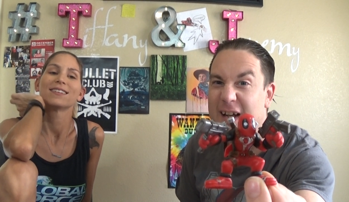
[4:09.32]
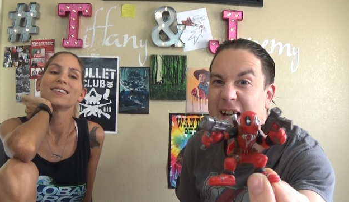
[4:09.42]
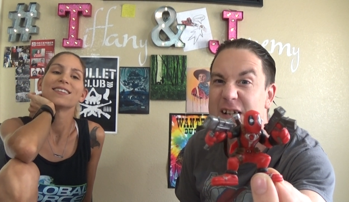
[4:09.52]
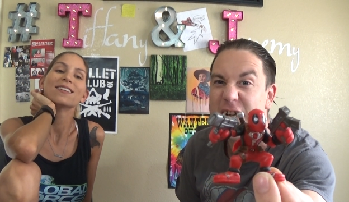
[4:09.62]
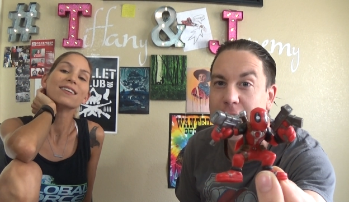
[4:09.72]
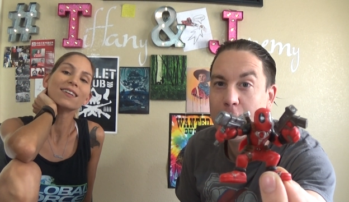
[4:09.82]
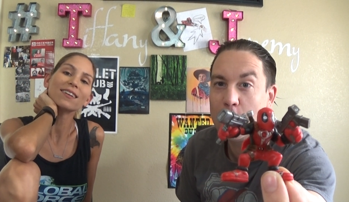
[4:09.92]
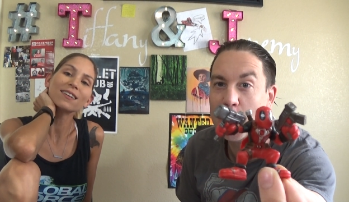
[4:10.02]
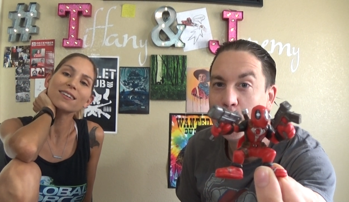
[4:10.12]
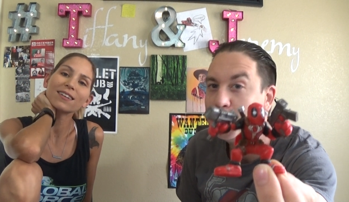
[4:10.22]
Speaker 1: He's a
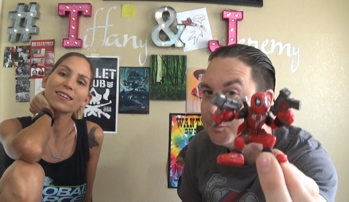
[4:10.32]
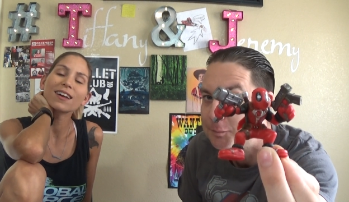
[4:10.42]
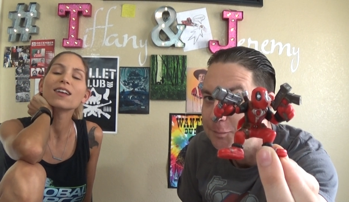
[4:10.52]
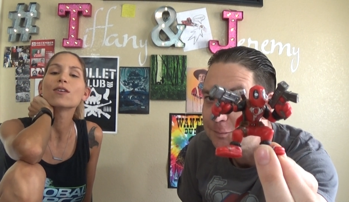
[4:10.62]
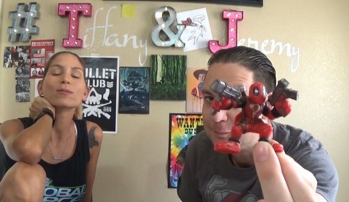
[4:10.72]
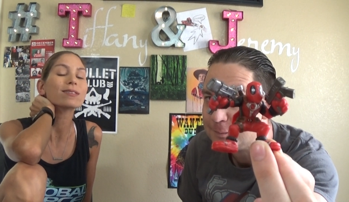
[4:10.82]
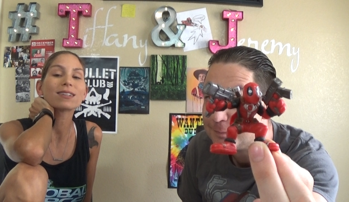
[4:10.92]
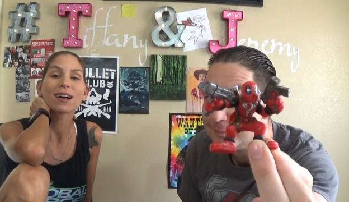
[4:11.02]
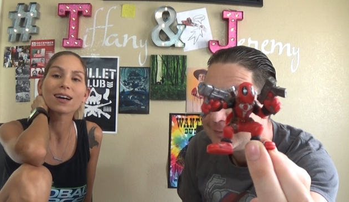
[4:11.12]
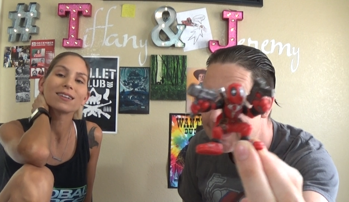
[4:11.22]
hero. No, he's
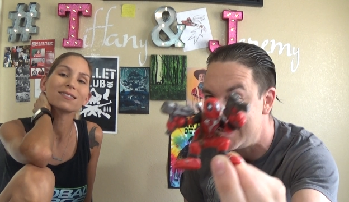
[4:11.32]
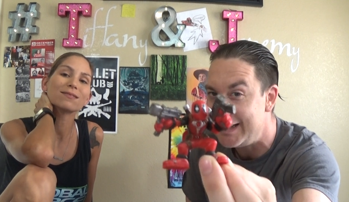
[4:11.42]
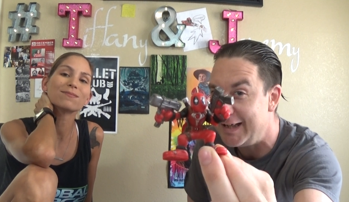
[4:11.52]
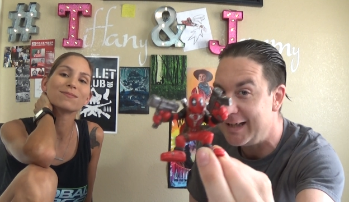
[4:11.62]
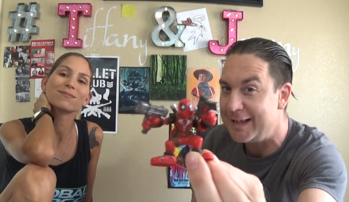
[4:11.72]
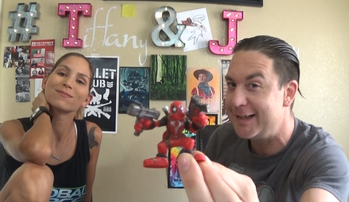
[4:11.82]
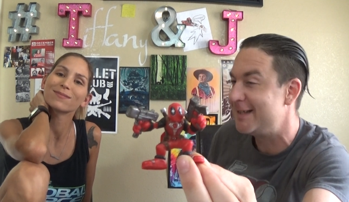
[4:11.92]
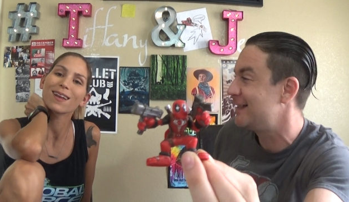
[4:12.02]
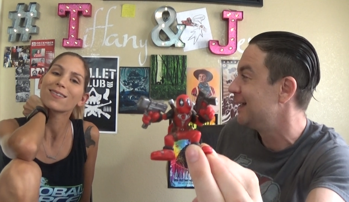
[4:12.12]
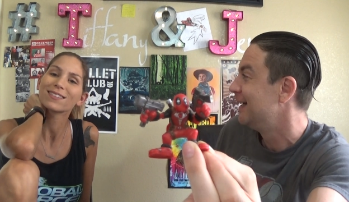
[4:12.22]
not. Yes, he
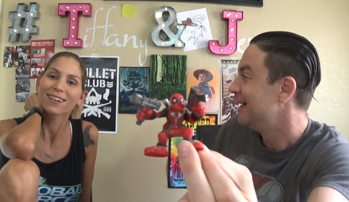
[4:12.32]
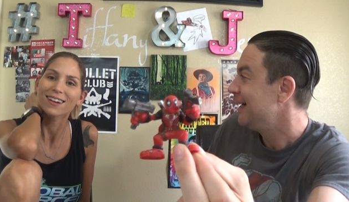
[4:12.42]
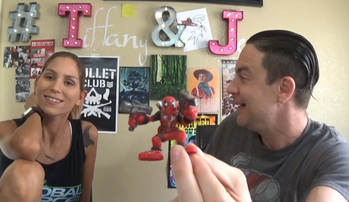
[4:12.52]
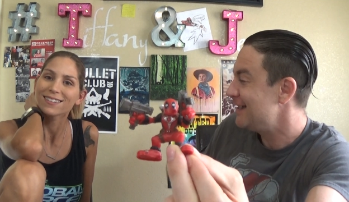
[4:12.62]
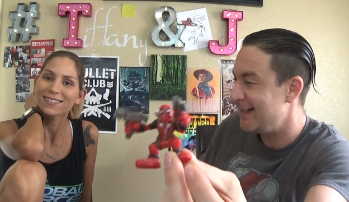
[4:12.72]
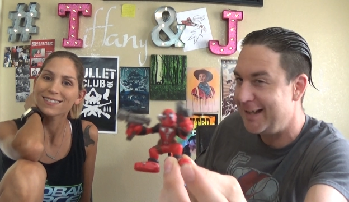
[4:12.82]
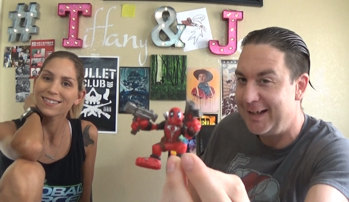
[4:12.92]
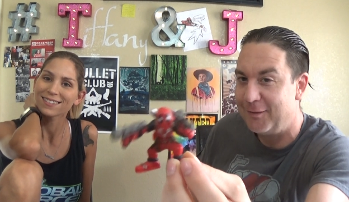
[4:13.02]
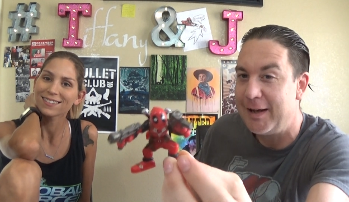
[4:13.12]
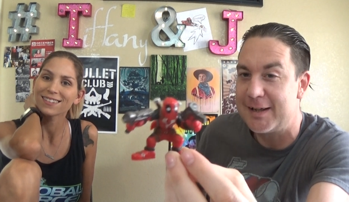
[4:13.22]
is. Mm-hmm. He's a
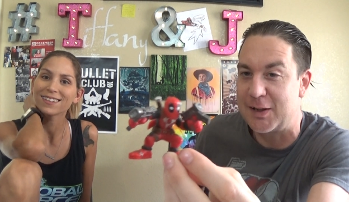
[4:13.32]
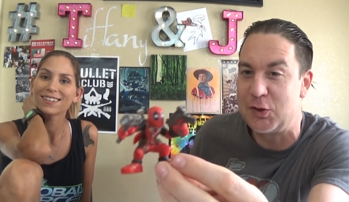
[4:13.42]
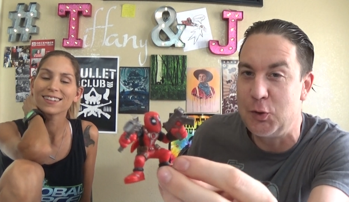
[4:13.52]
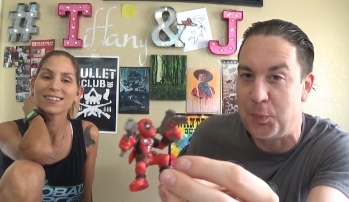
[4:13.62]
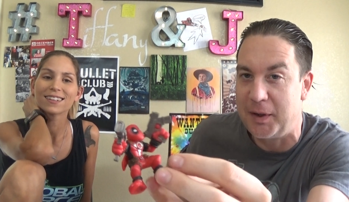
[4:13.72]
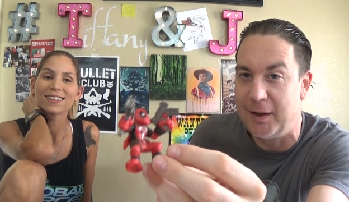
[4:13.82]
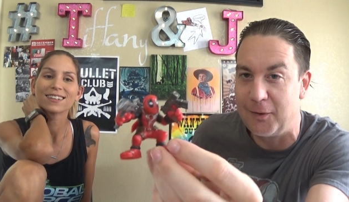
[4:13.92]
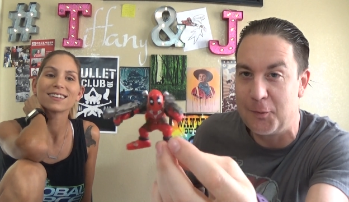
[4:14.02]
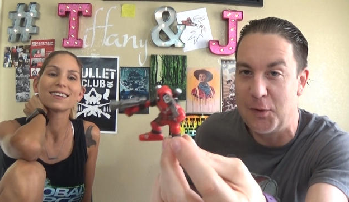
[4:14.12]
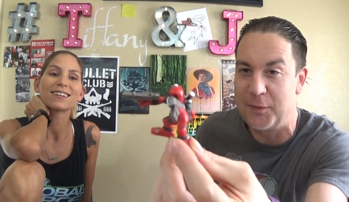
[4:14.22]
hero. He has a
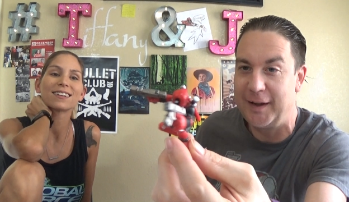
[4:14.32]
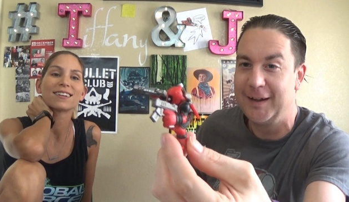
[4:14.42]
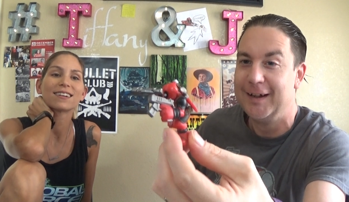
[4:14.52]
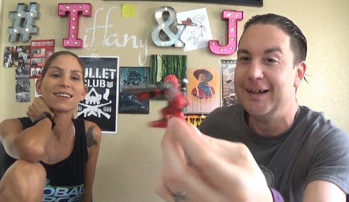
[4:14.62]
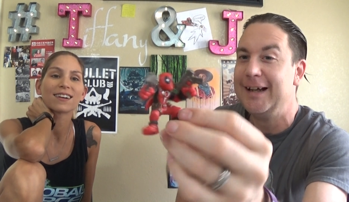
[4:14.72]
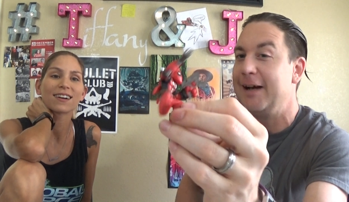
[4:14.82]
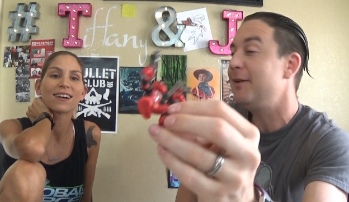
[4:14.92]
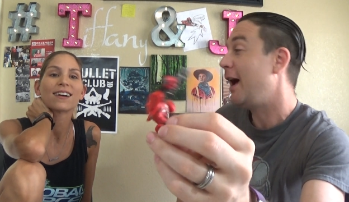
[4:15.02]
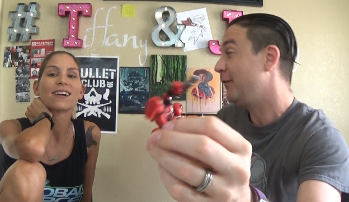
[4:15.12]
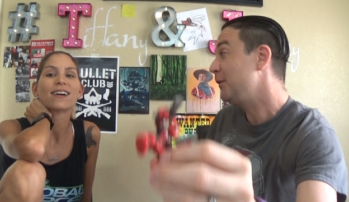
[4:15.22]
superhero movie. It
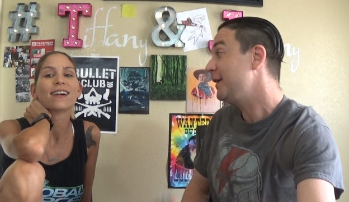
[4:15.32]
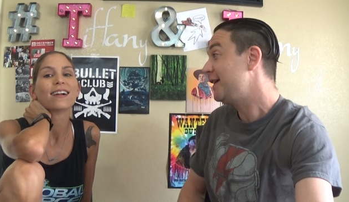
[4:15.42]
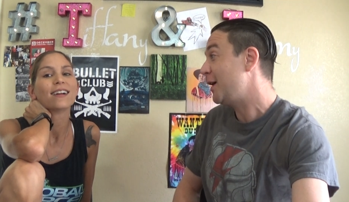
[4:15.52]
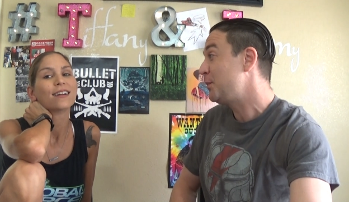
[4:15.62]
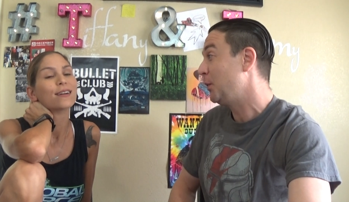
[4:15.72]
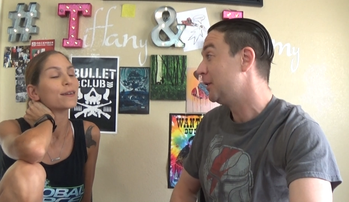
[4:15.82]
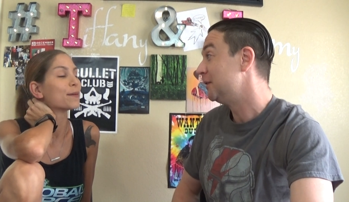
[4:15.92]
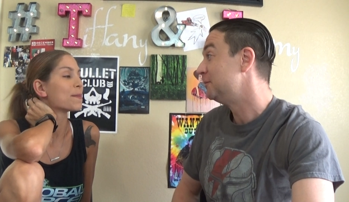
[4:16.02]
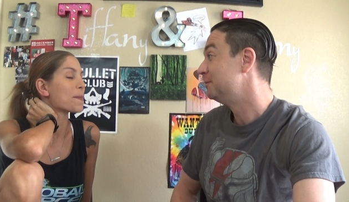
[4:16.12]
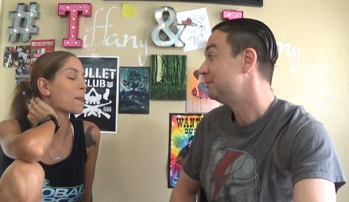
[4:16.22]
would have to be Deadpool.